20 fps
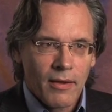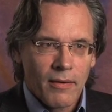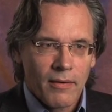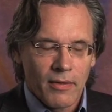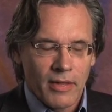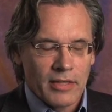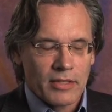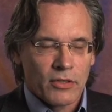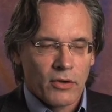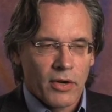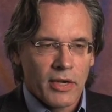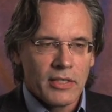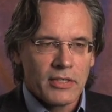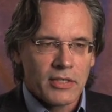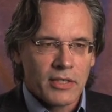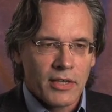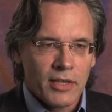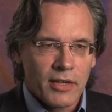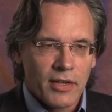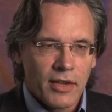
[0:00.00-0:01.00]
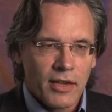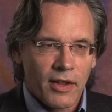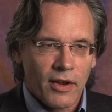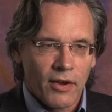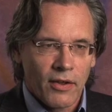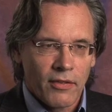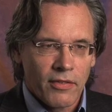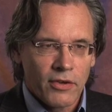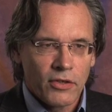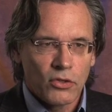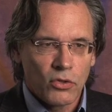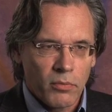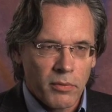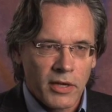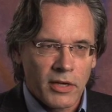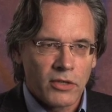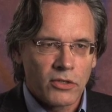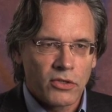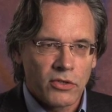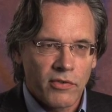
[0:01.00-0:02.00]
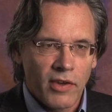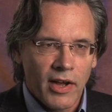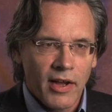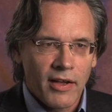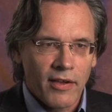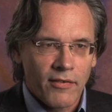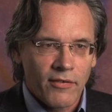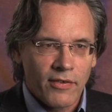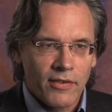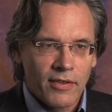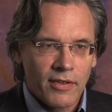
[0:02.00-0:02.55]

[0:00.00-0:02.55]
Well, that's crazy. They're too big to survive.